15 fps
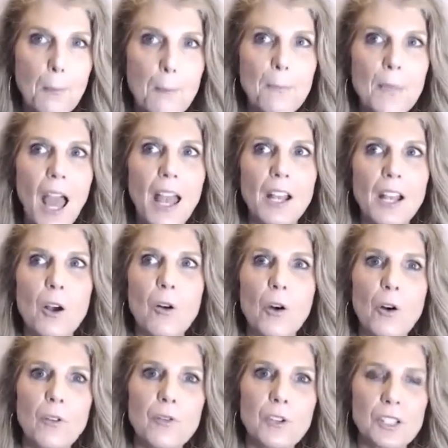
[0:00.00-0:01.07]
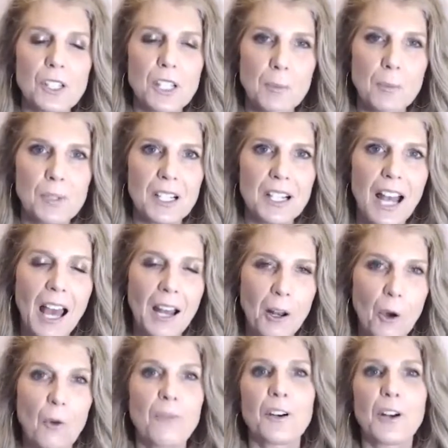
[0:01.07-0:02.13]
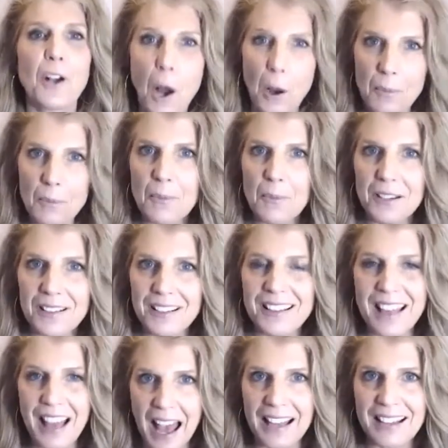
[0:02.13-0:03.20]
I go over tips on how to overcome that,